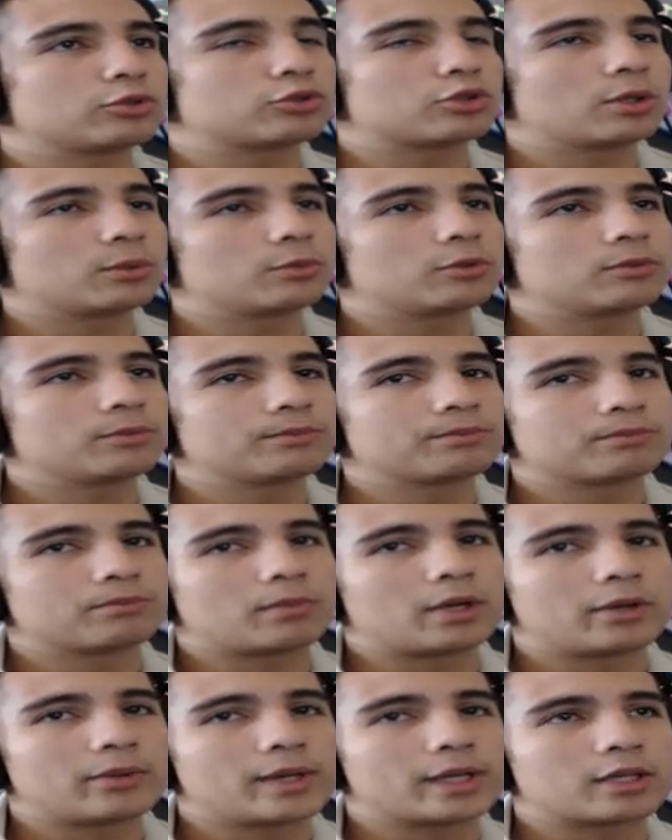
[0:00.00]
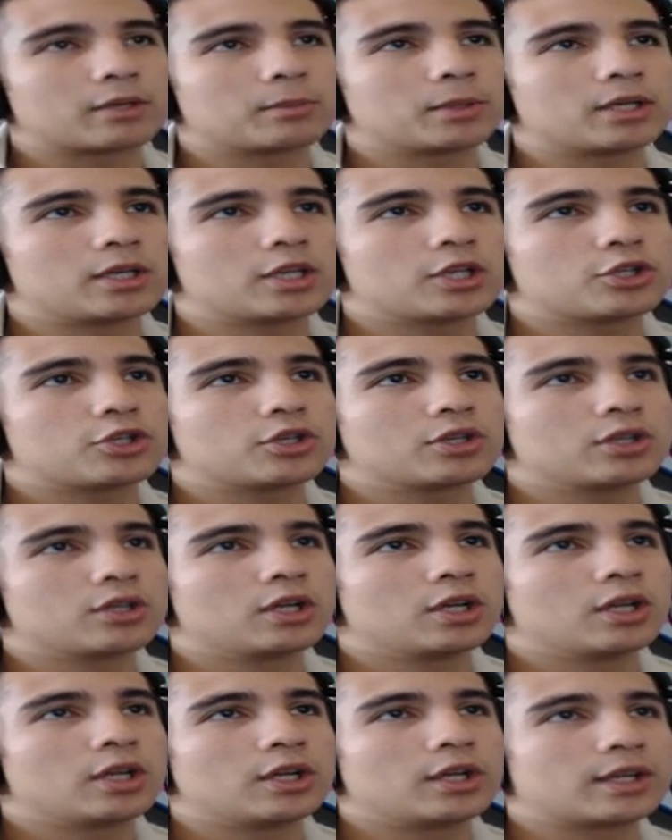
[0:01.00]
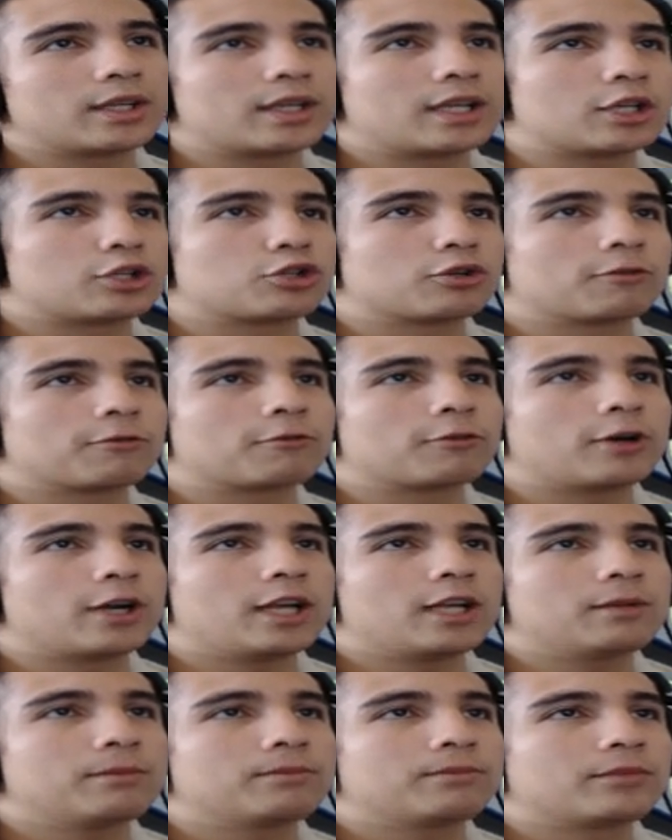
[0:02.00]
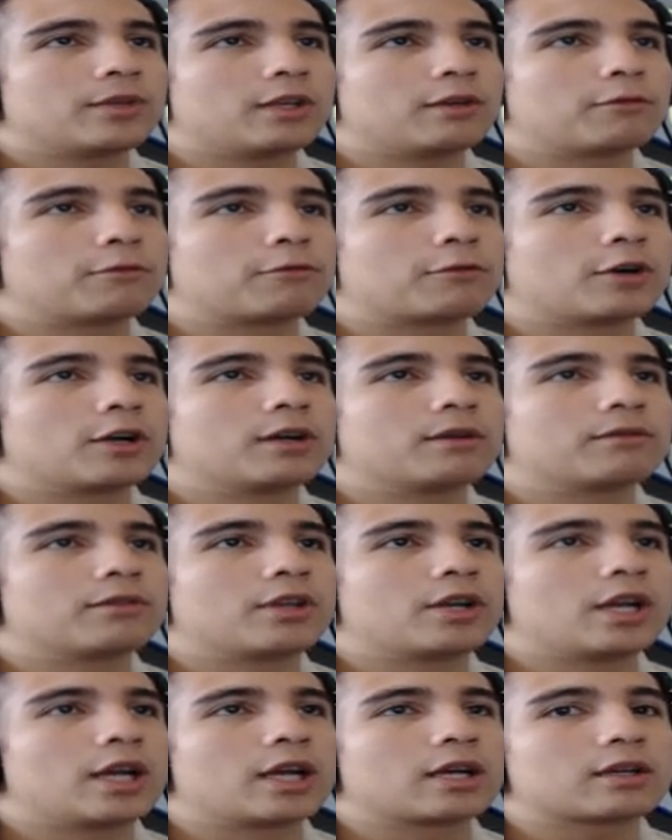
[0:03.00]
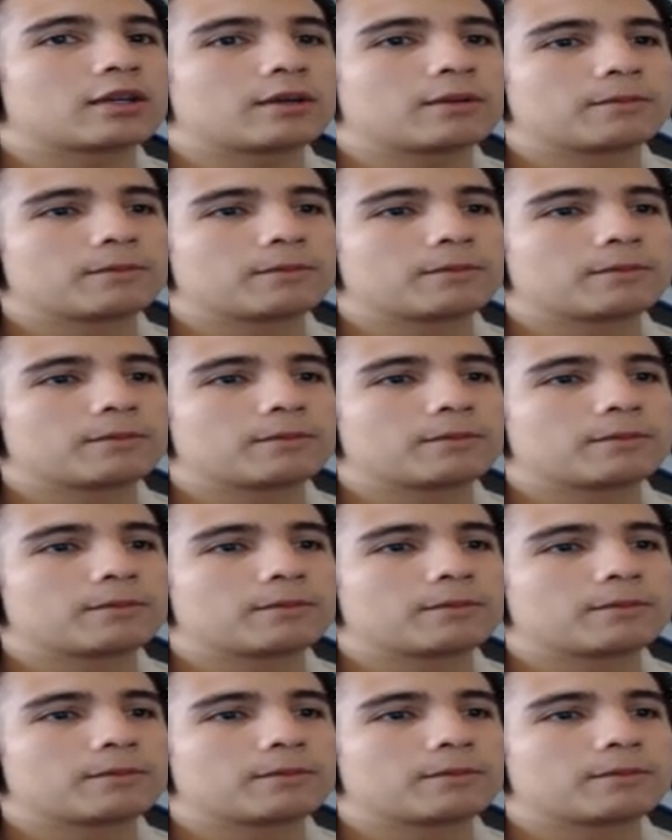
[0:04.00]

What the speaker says: trouble. My recommendation, get your frame in front of the neck.